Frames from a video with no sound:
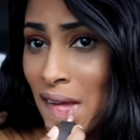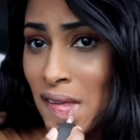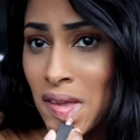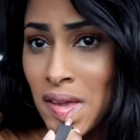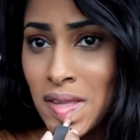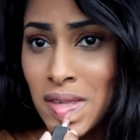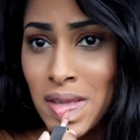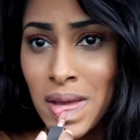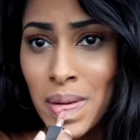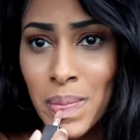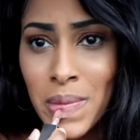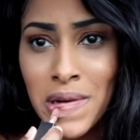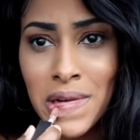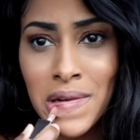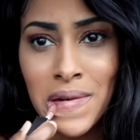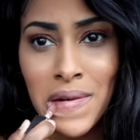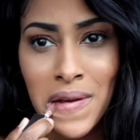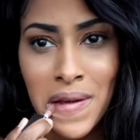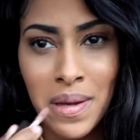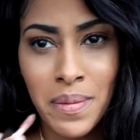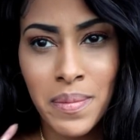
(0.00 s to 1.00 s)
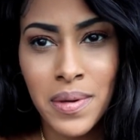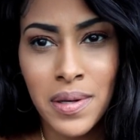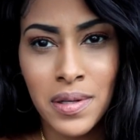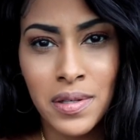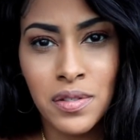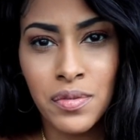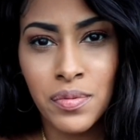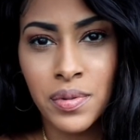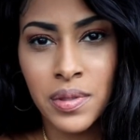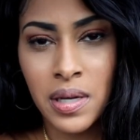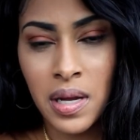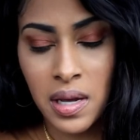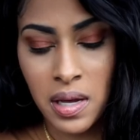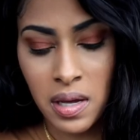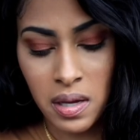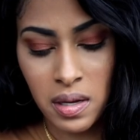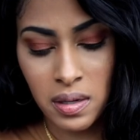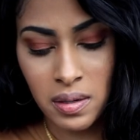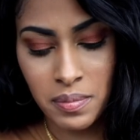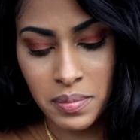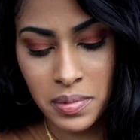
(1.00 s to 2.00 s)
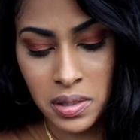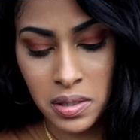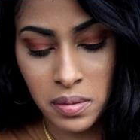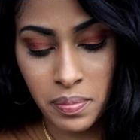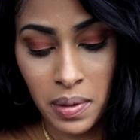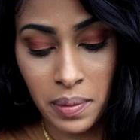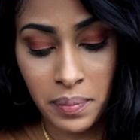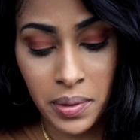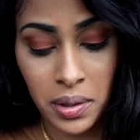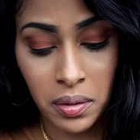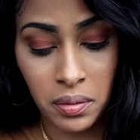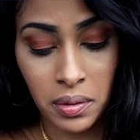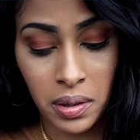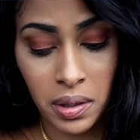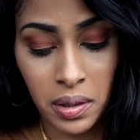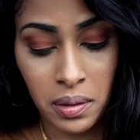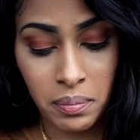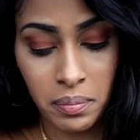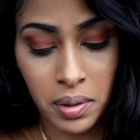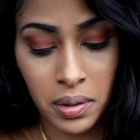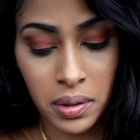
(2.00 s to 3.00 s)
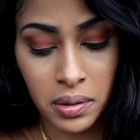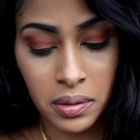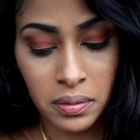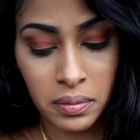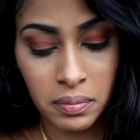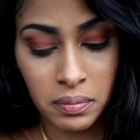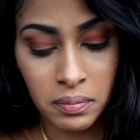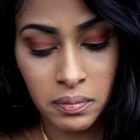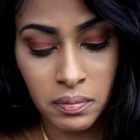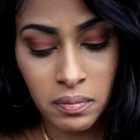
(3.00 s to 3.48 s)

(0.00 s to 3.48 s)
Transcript: They think my name is Renee. It means my middle name, but...